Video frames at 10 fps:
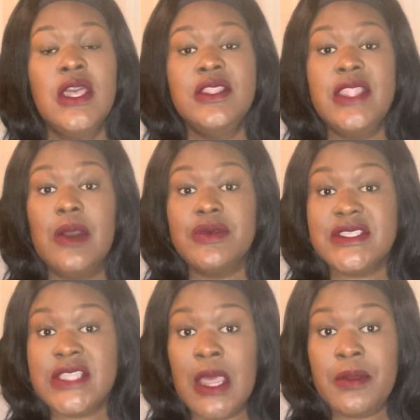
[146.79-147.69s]
Now, what
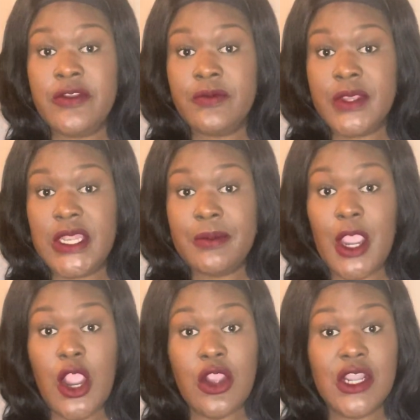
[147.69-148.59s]
stopped me from getting my
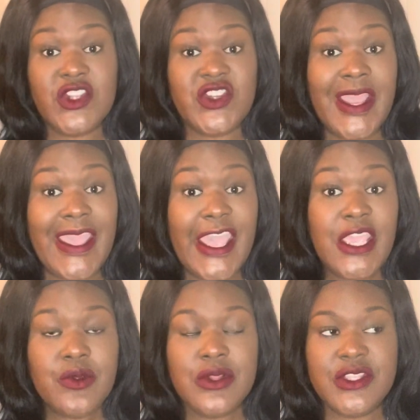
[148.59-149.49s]

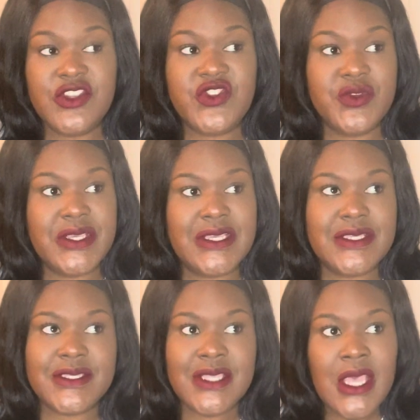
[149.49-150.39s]
RHIA credential
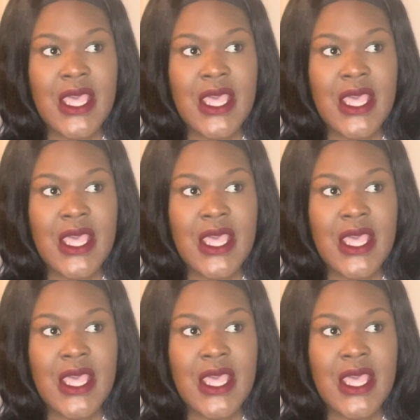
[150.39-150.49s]
is,